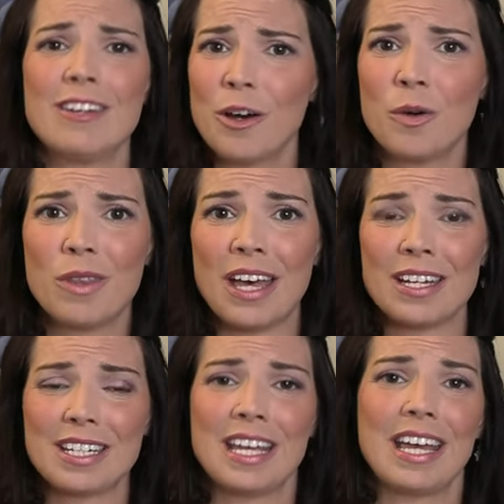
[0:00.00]
Know
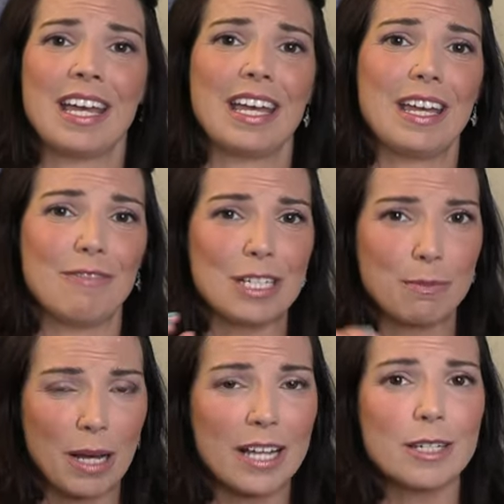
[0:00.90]
that if it's
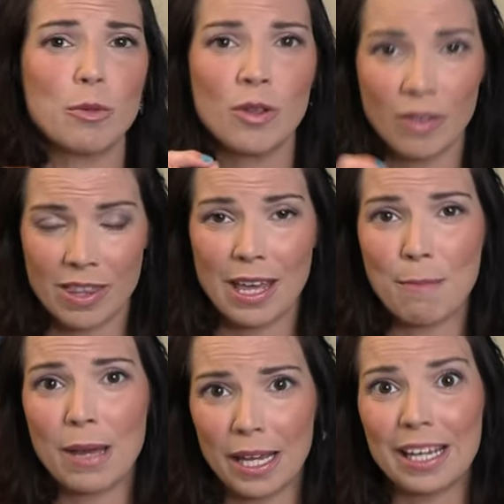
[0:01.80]
possible, they
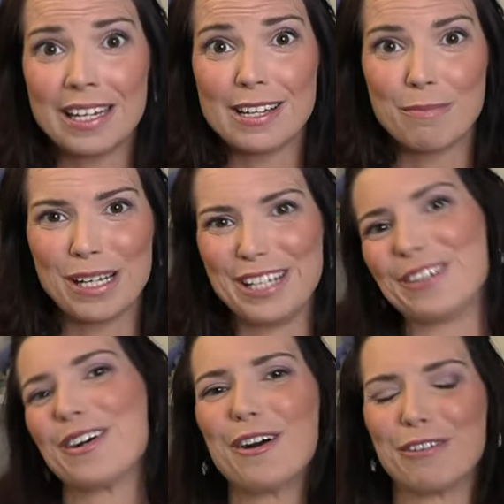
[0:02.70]
may end up in
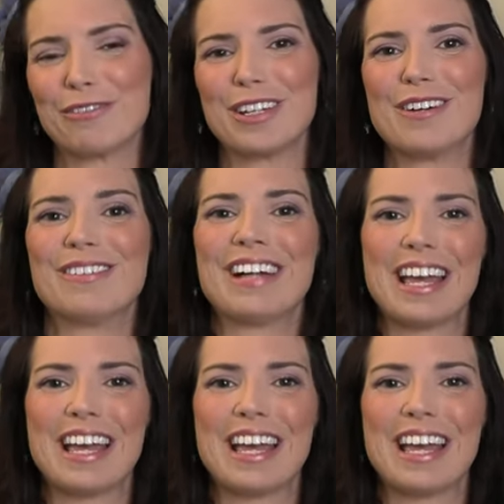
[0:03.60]
your overflow.